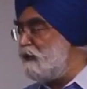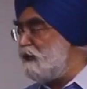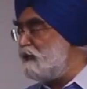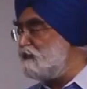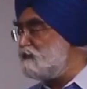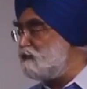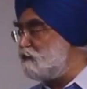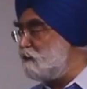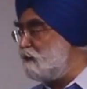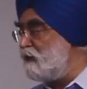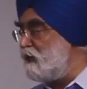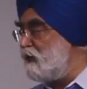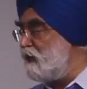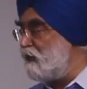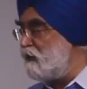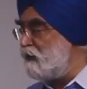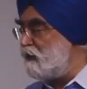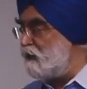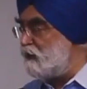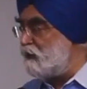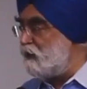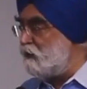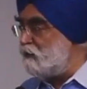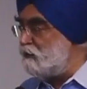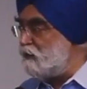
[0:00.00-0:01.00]
has to be held
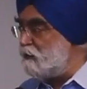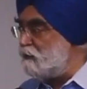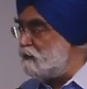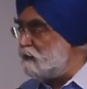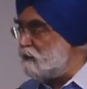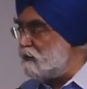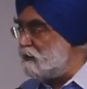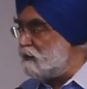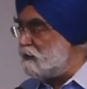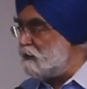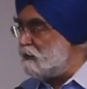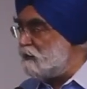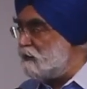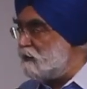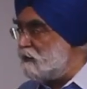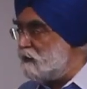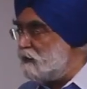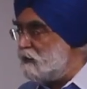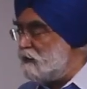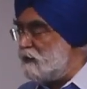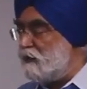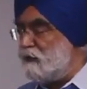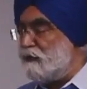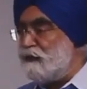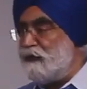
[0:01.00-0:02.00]
accountable
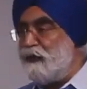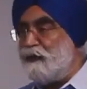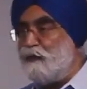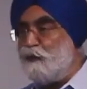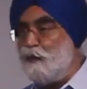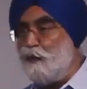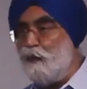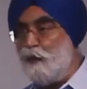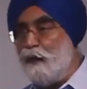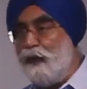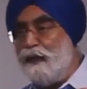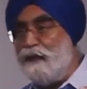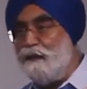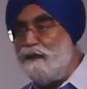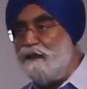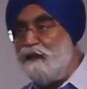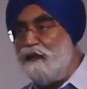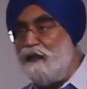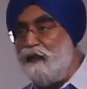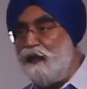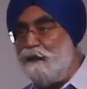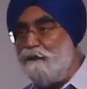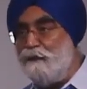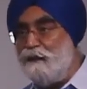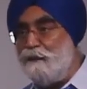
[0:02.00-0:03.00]
that when the
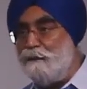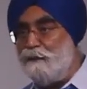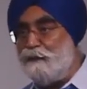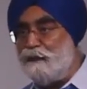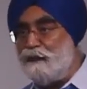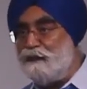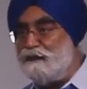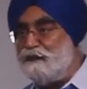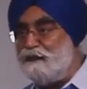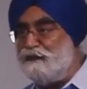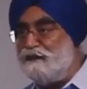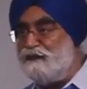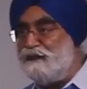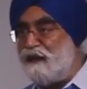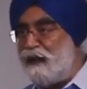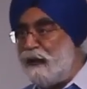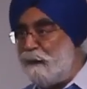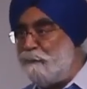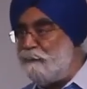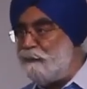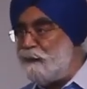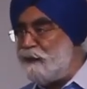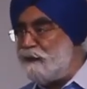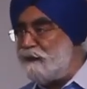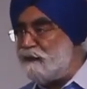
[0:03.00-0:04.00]
Lehman Brothers
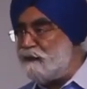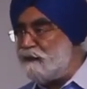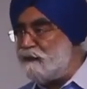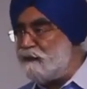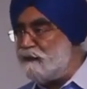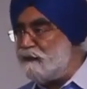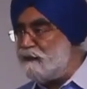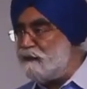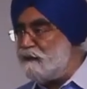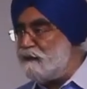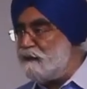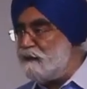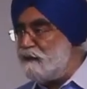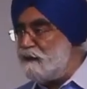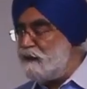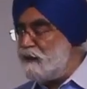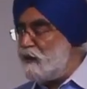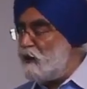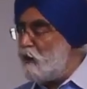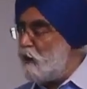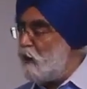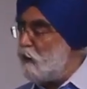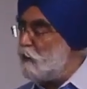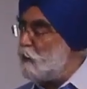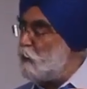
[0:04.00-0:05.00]
happened,
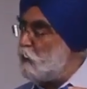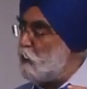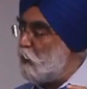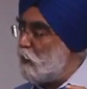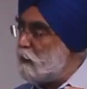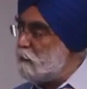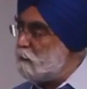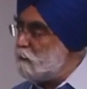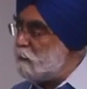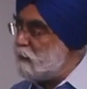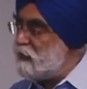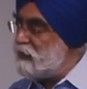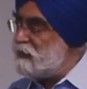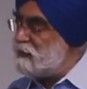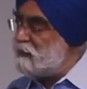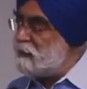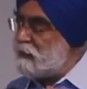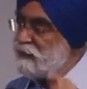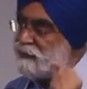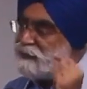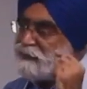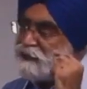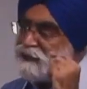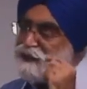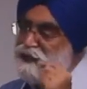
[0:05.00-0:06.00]
on what
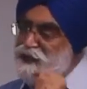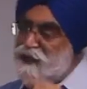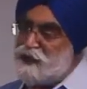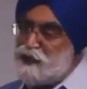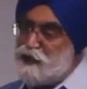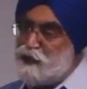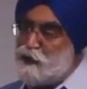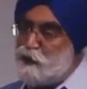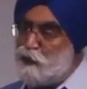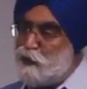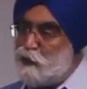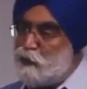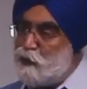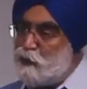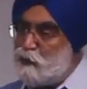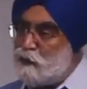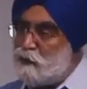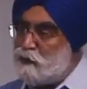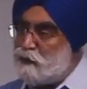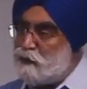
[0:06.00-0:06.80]
pretext did you